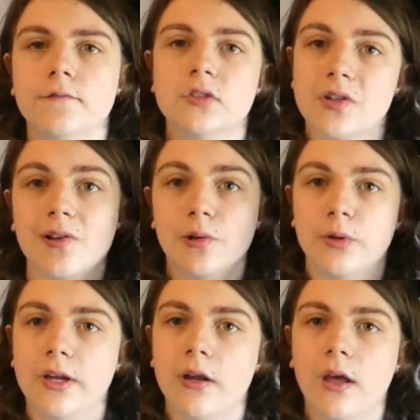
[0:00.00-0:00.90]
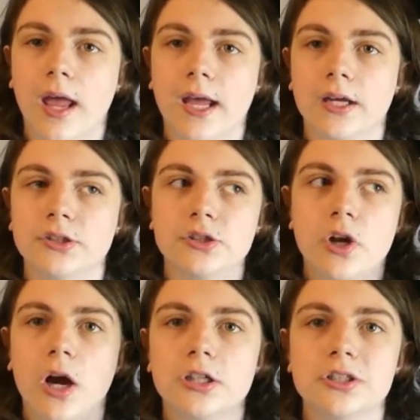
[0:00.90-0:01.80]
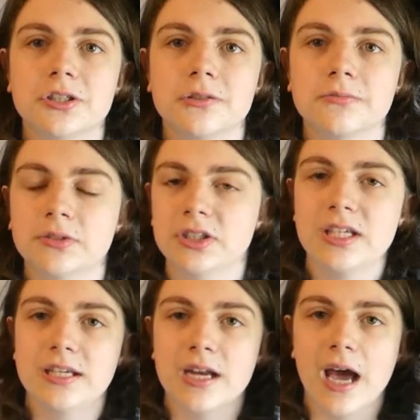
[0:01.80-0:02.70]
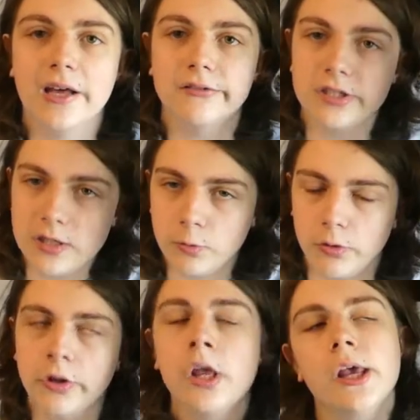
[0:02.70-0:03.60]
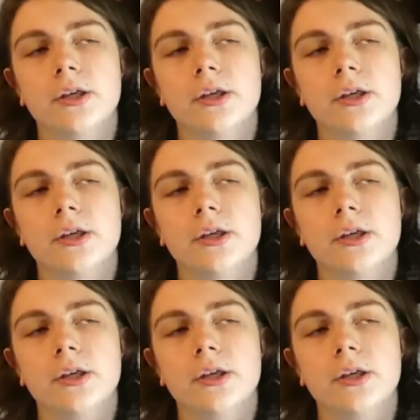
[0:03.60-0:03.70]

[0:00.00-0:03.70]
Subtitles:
secluded and not seen as equal.